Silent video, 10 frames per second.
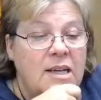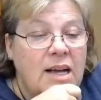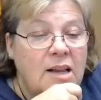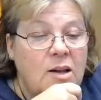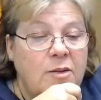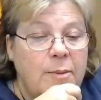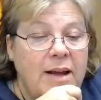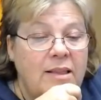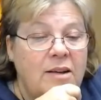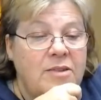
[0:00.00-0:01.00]
Hello, everybody. I
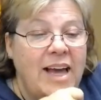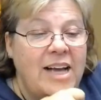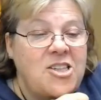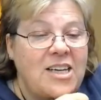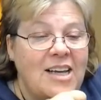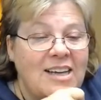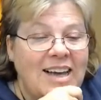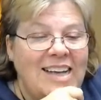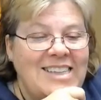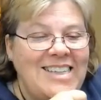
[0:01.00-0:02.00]
love catching
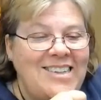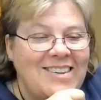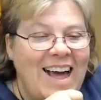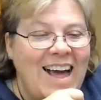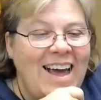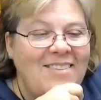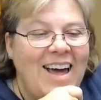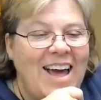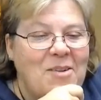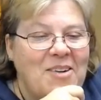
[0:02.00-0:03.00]
you live.
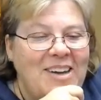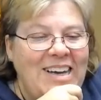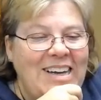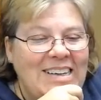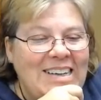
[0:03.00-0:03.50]
Hi, Marie.